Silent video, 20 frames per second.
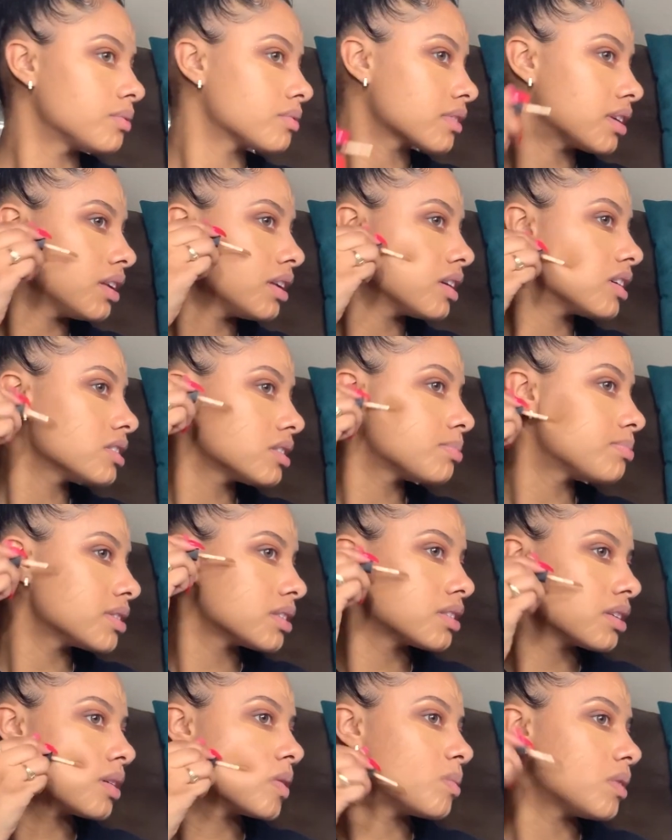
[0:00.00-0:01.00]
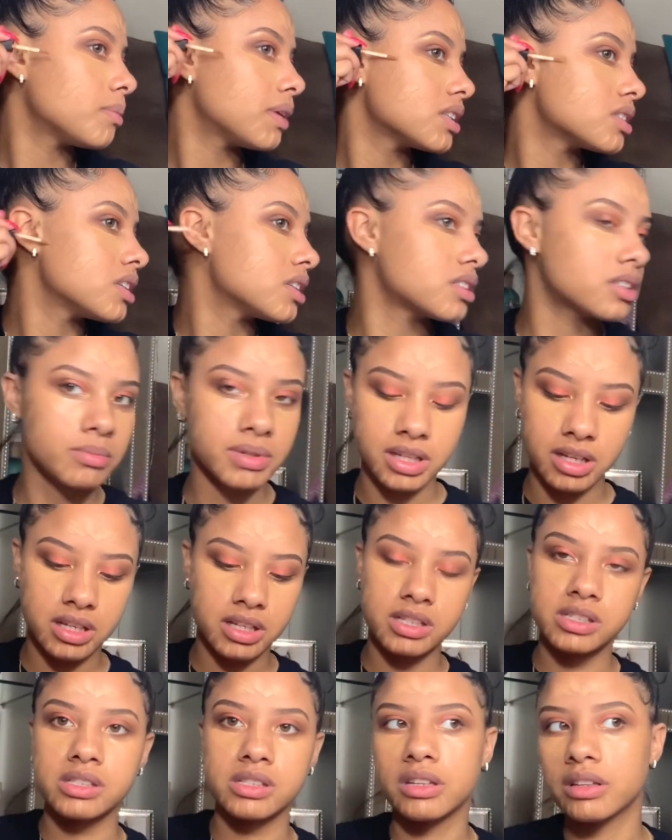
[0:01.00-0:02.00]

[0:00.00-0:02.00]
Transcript: And I just put some on my cheeks too because,